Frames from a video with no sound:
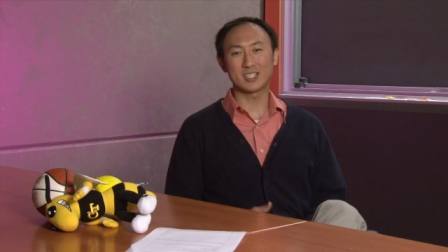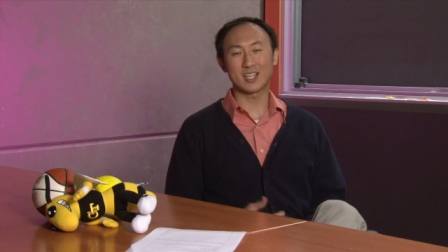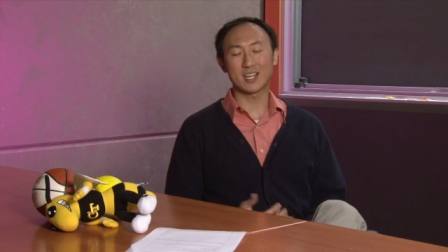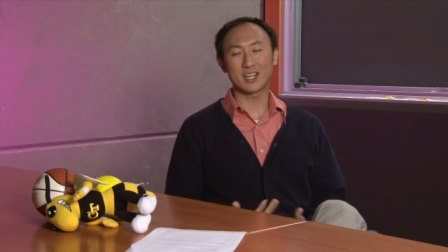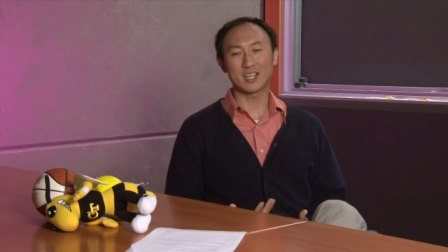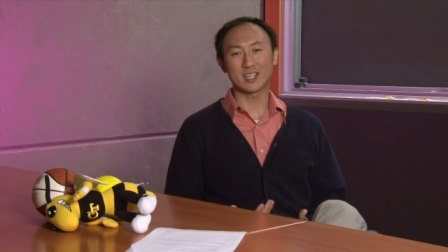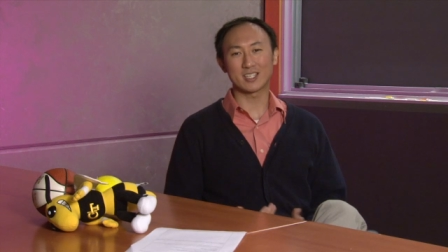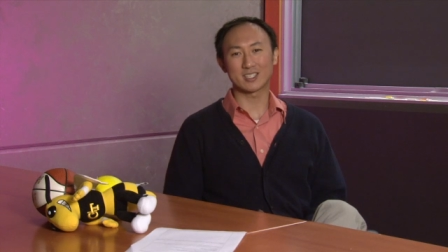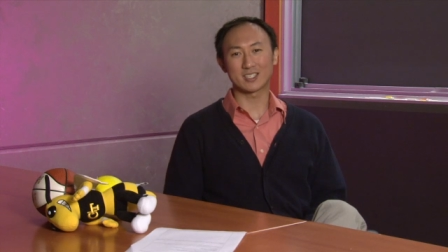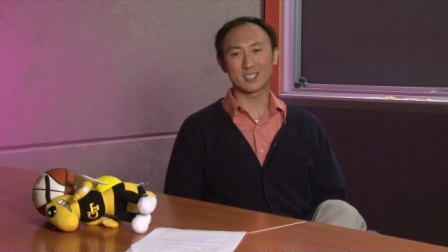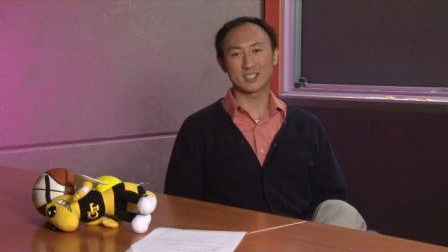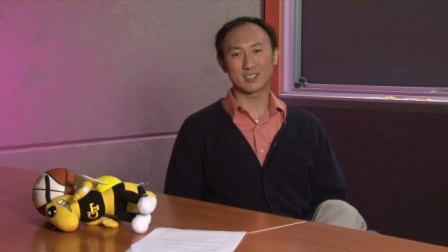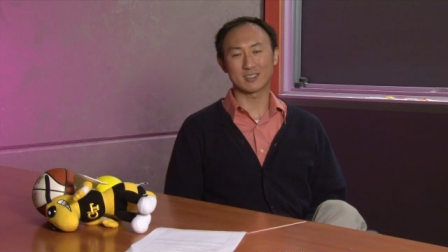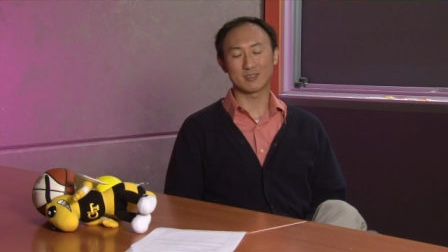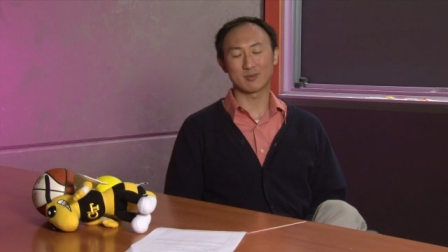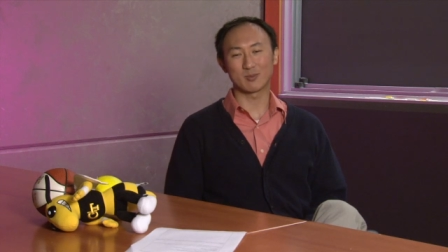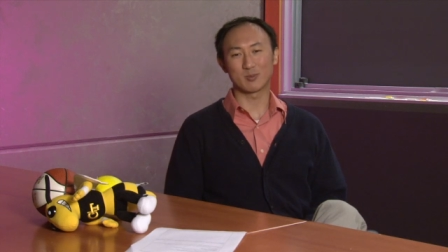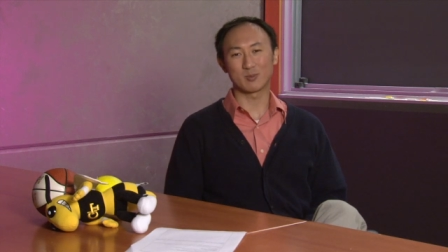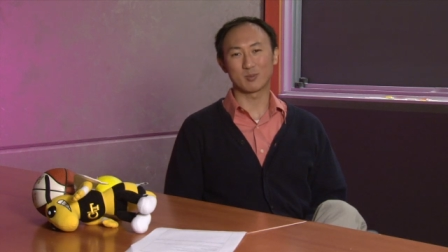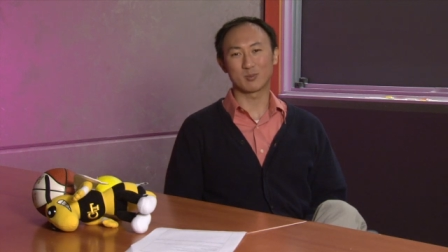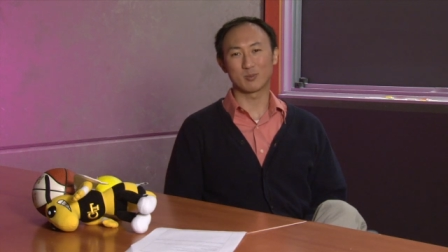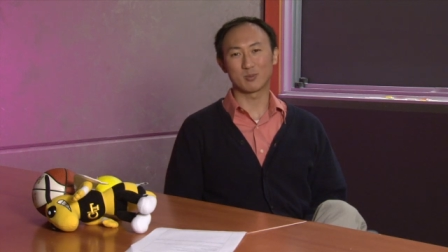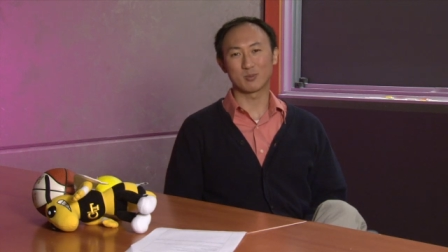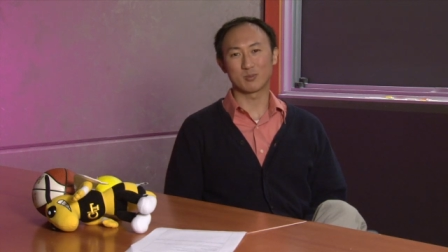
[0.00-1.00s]
today is a,
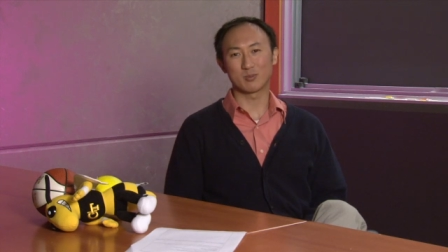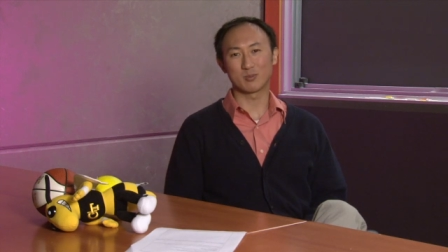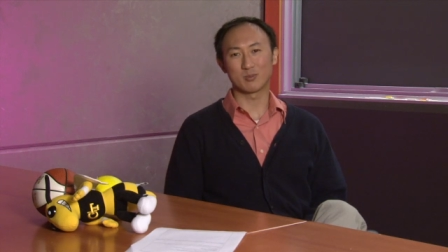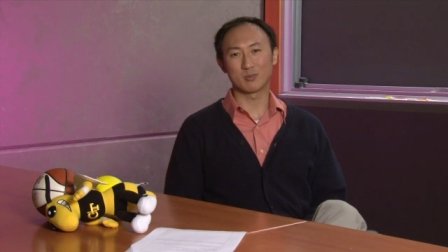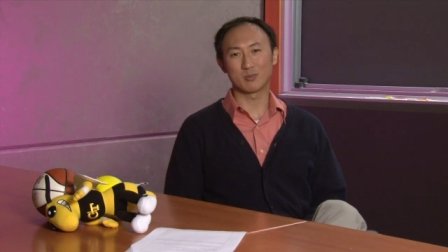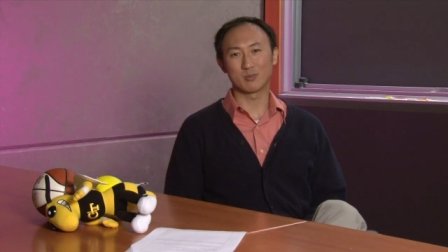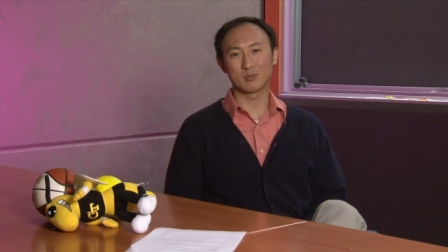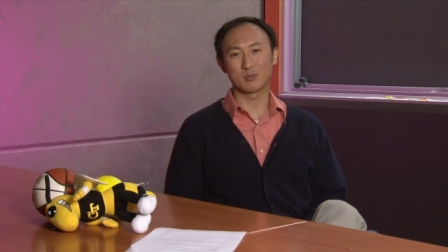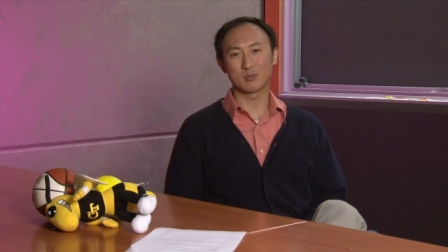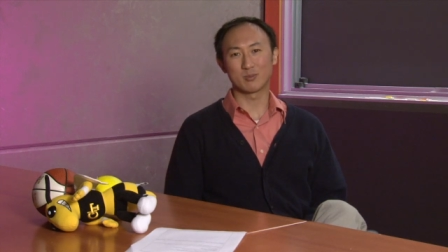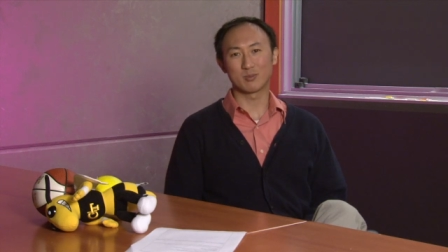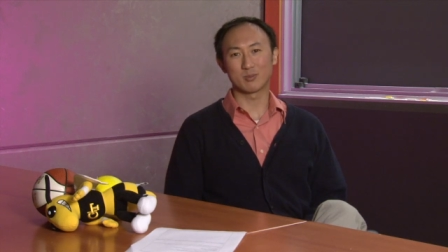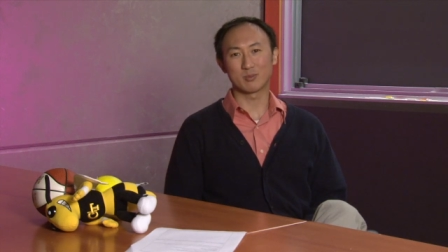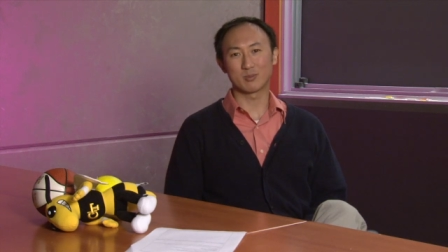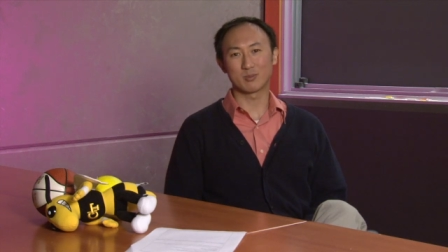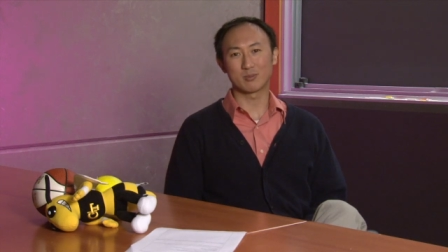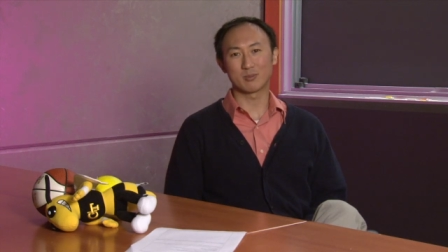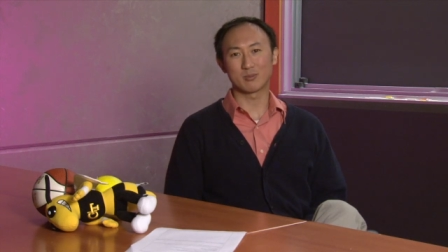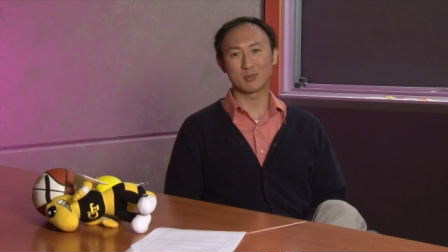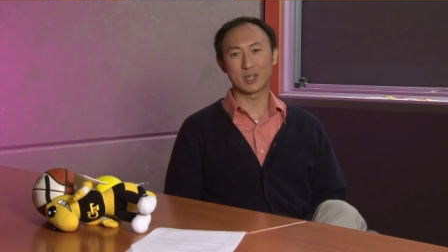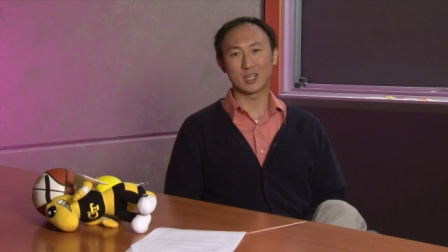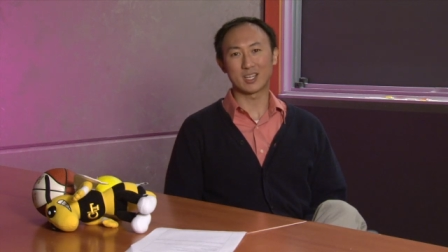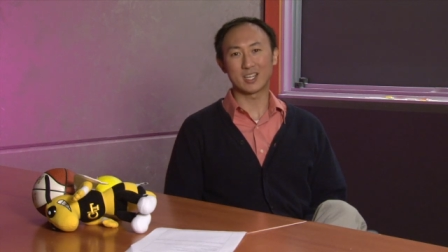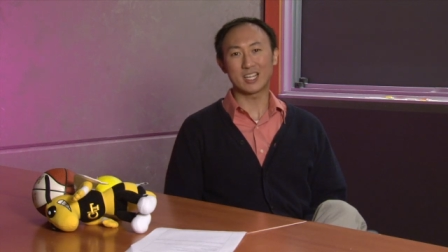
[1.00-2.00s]
mm,
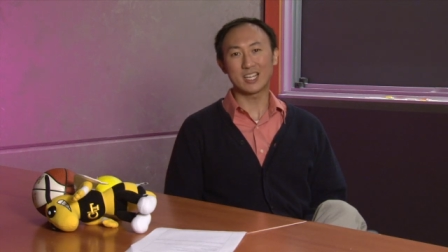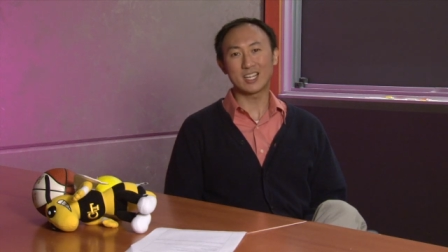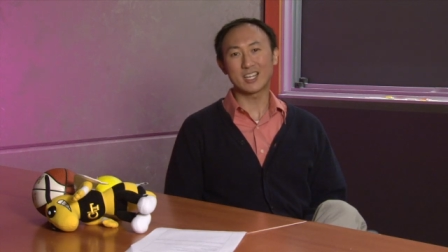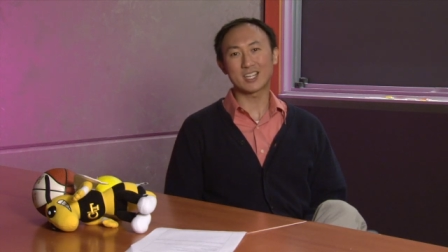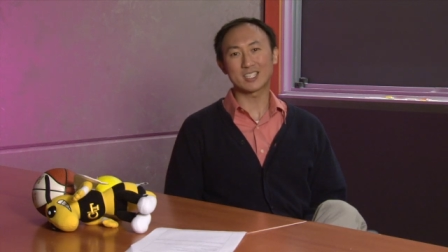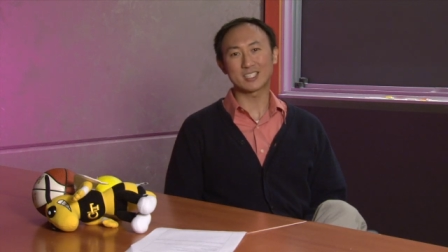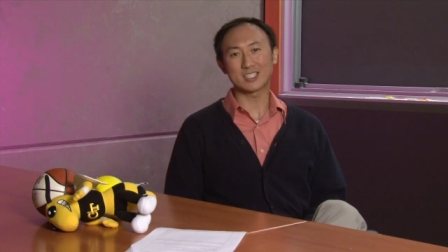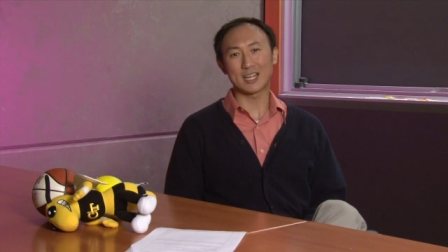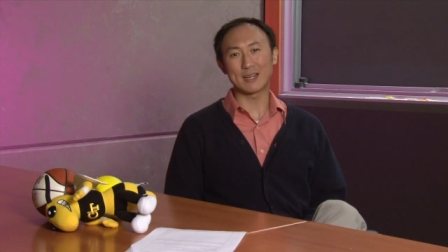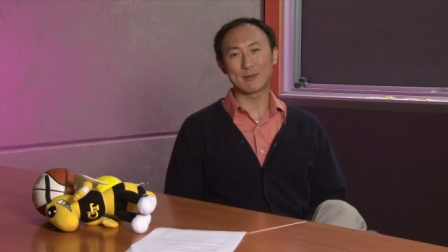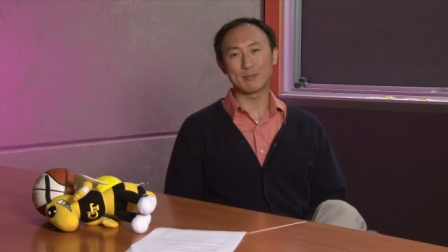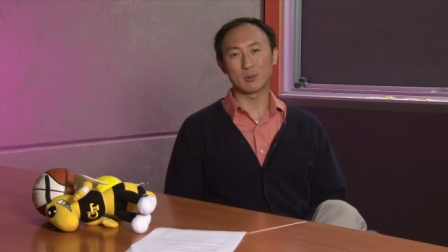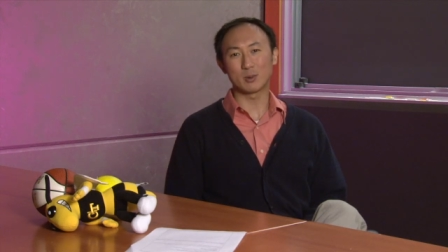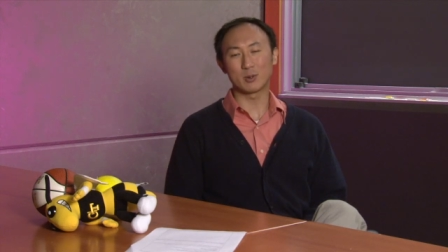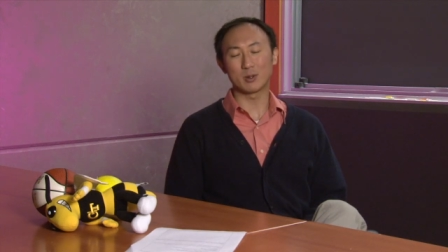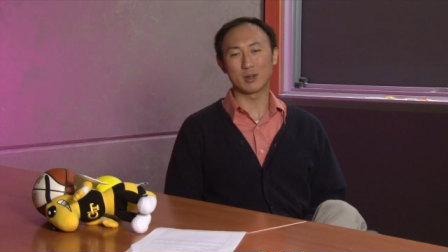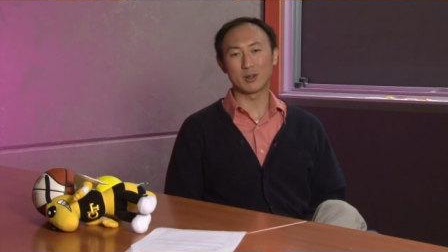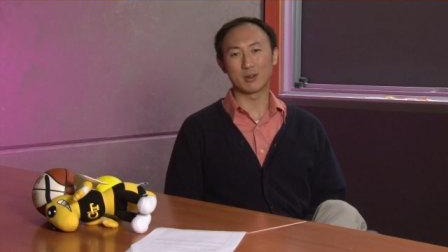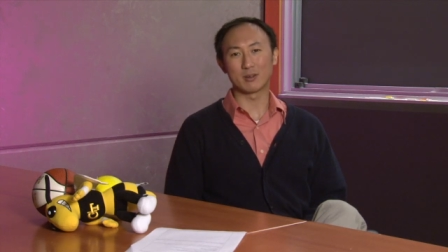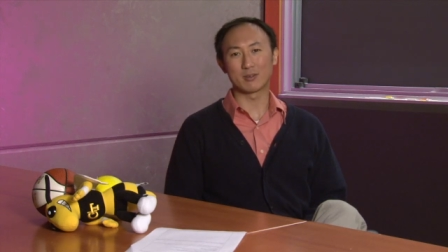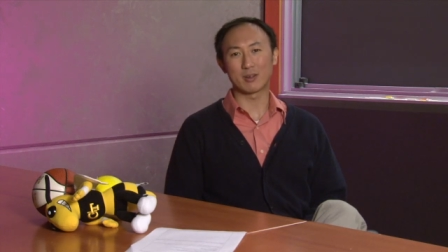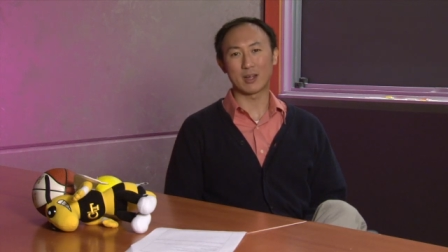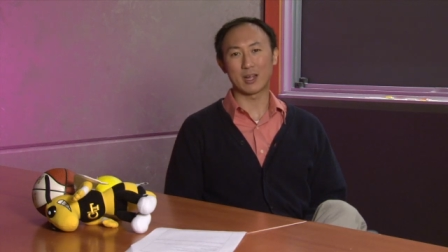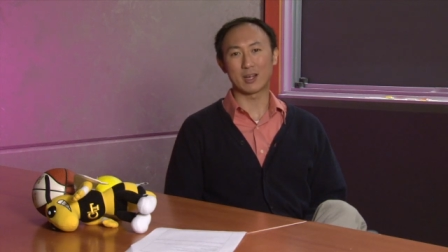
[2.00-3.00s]
a neat example
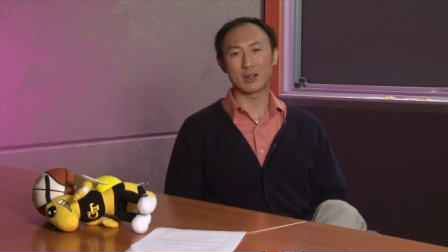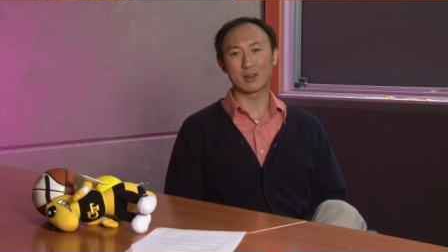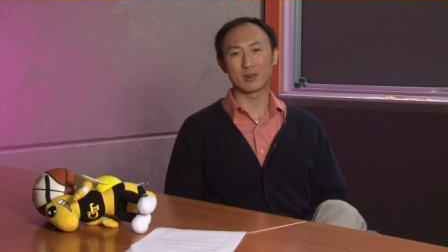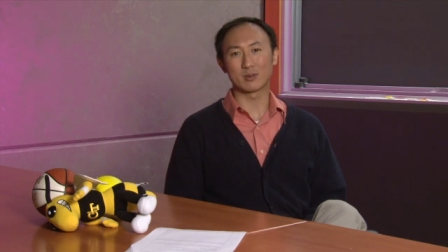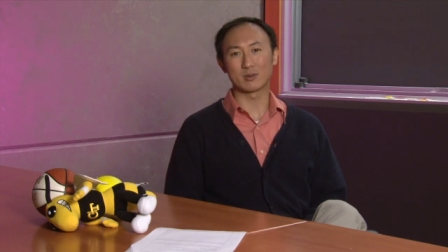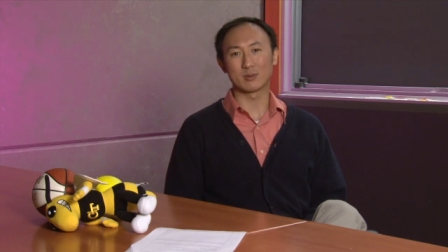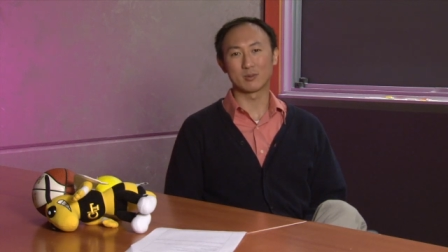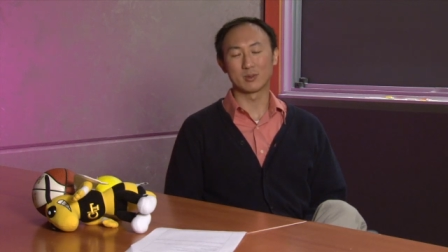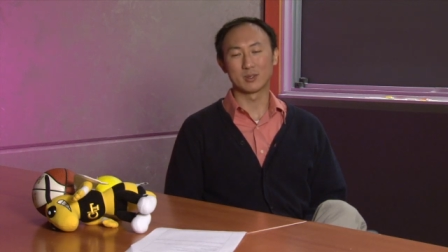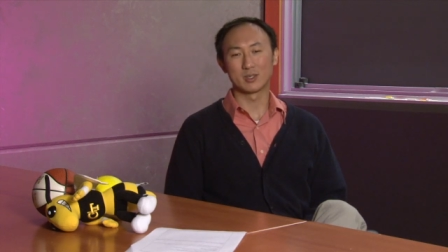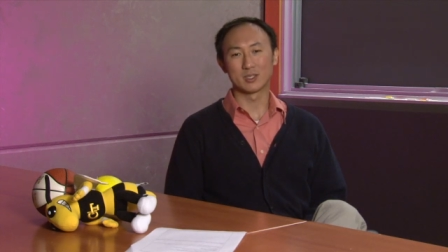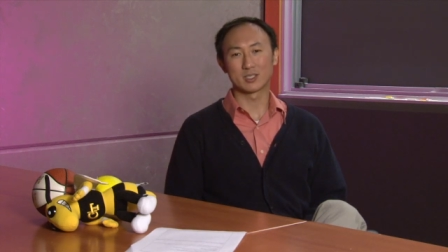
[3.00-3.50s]
of how